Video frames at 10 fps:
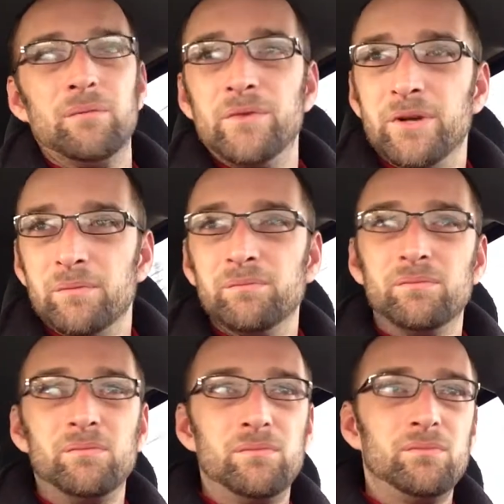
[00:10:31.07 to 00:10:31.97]
their
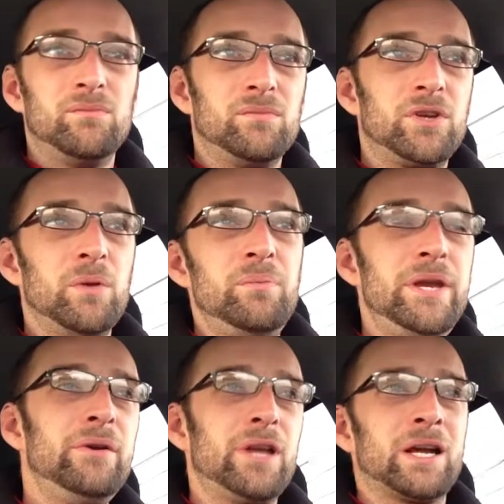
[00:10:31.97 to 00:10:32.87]

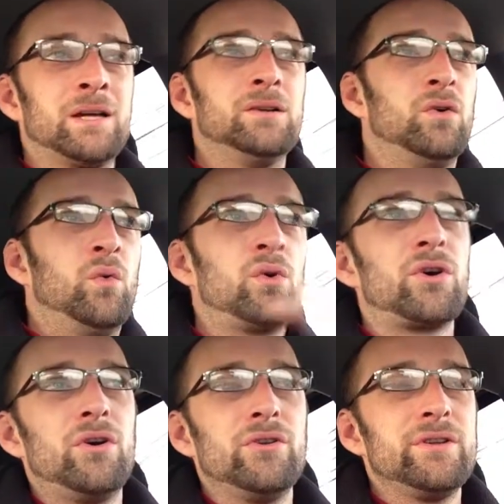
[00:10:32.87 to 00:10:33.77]
computing
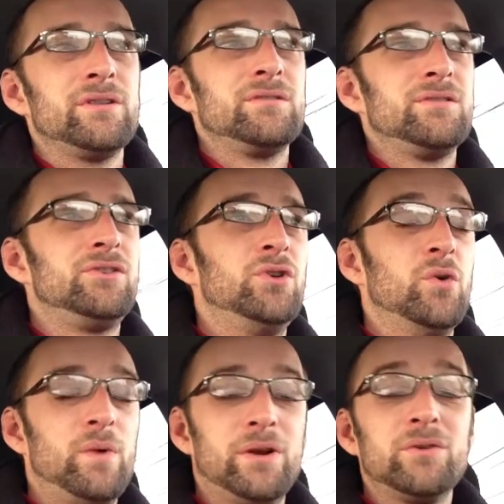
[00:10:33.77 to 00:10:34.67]
world to a
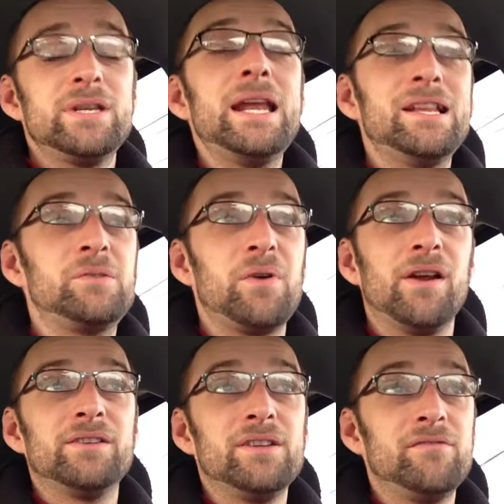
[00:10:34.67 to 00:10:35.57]
Windows 8
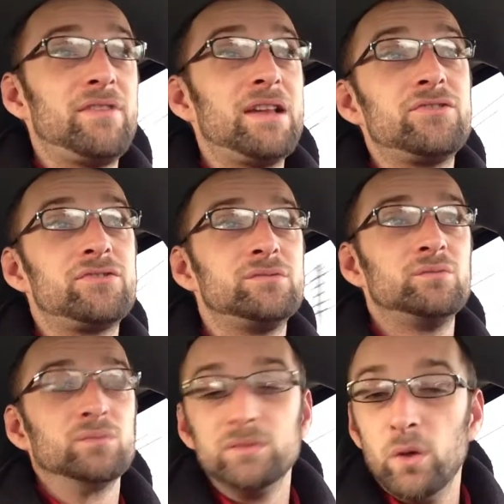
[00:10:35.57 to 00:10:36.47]
experience. If that's
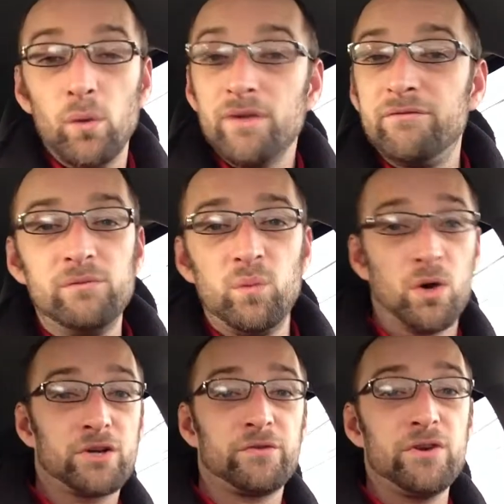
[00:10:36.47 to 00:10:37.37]
what
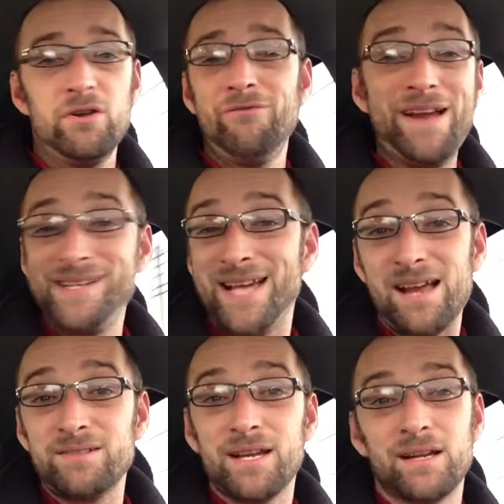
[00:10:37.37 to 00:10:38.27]
works for you,
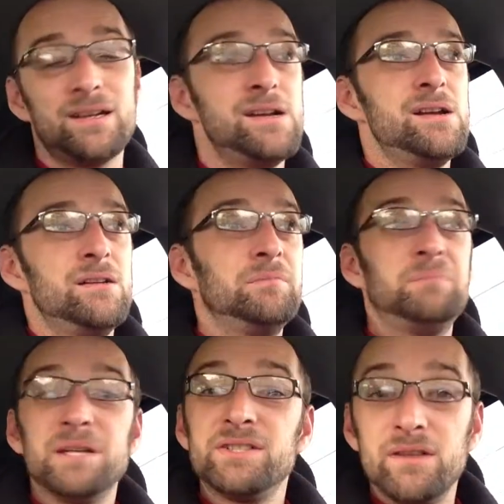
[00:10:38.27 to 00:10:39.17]
fantastic.
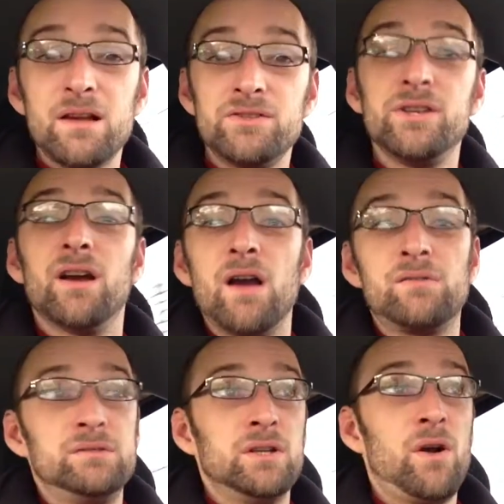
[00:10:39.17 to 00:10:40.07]
Best of luck to you. I
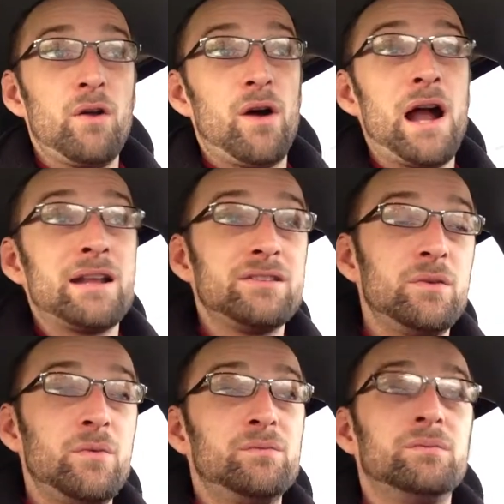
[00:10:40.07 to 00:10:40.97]
honestly
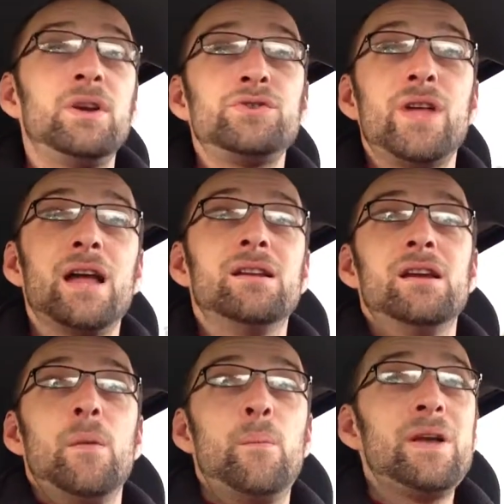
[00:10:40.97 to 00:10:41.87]
wish that.
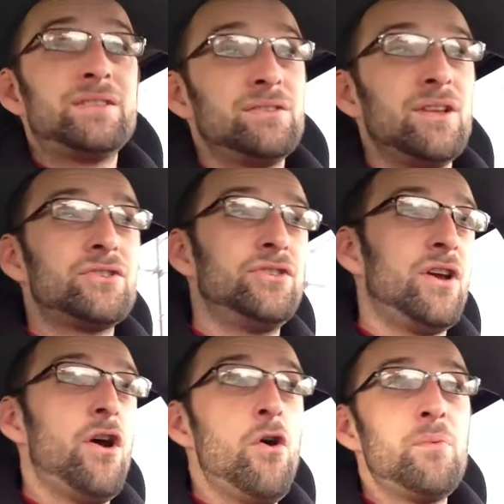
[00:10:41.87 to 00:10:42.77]
Best of luck to you.
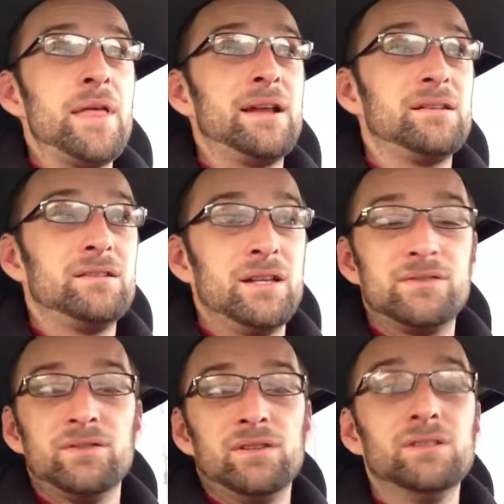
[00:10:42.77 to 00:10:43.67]
I hope that
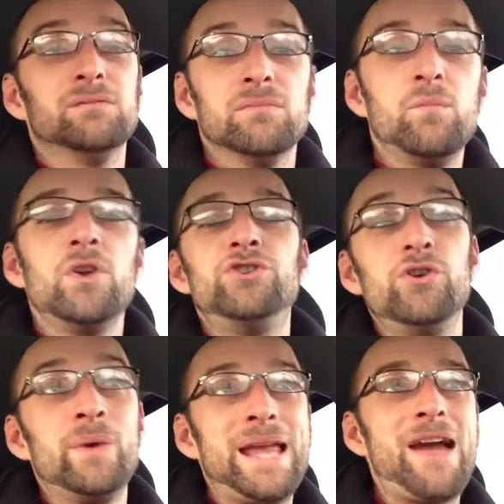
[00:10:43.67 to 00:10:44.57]
is
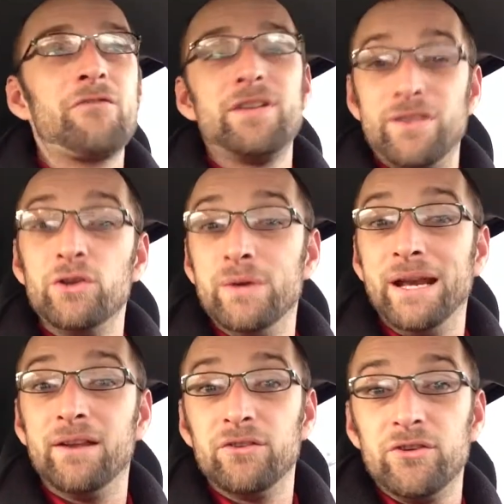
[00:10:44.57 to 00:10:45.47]
doing everything you
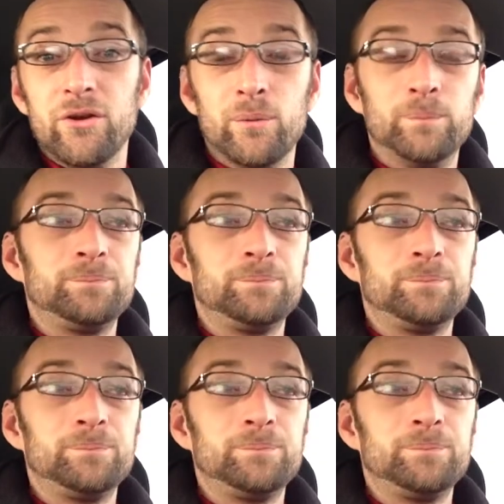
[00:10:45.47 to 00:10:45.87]
needed to do.